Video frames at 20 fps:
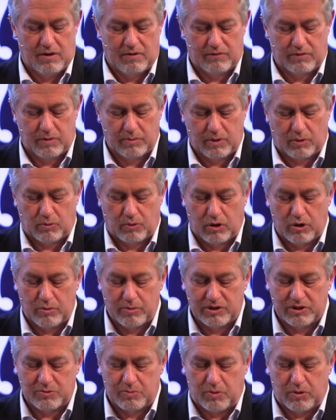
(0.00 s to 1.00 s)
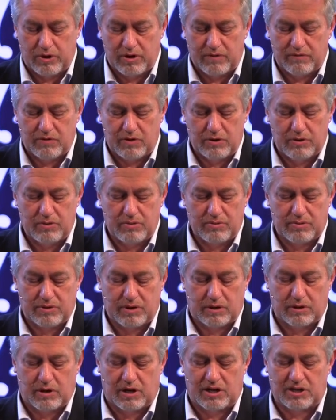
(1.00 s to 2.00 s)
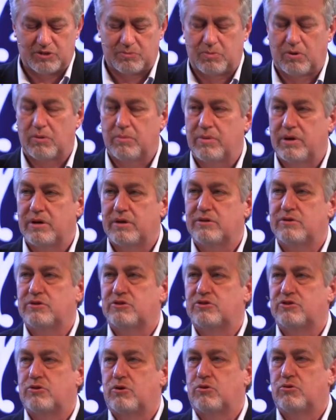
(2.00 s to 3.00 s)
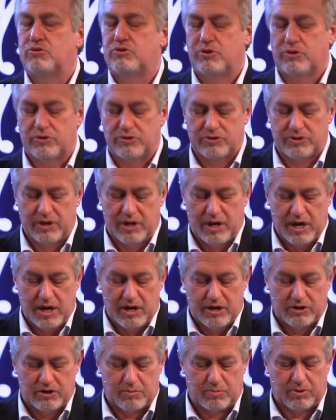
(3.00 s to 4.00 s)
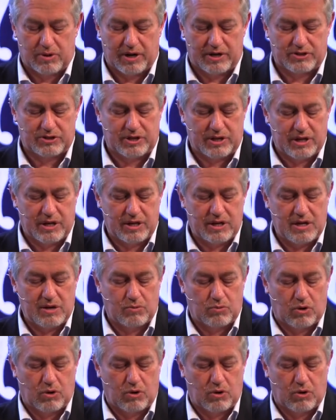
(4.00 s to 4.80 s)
From the Romans' point of view, their laws permitted the soldiers to press any